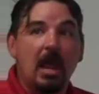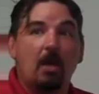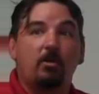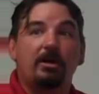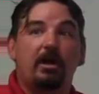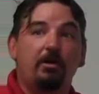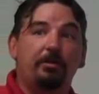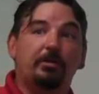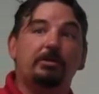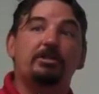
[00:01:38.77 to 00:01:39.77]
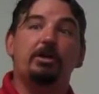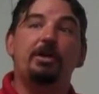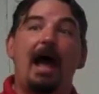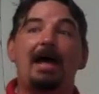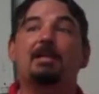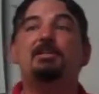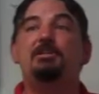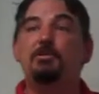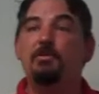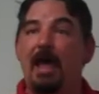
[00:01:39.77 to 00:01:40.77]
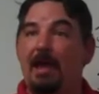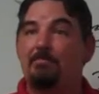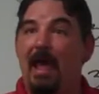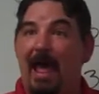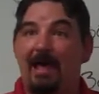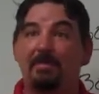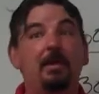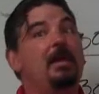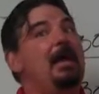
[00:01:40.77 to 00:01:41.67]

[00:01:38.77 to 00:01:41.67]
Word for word: And we're going to go through and show you how to do that math.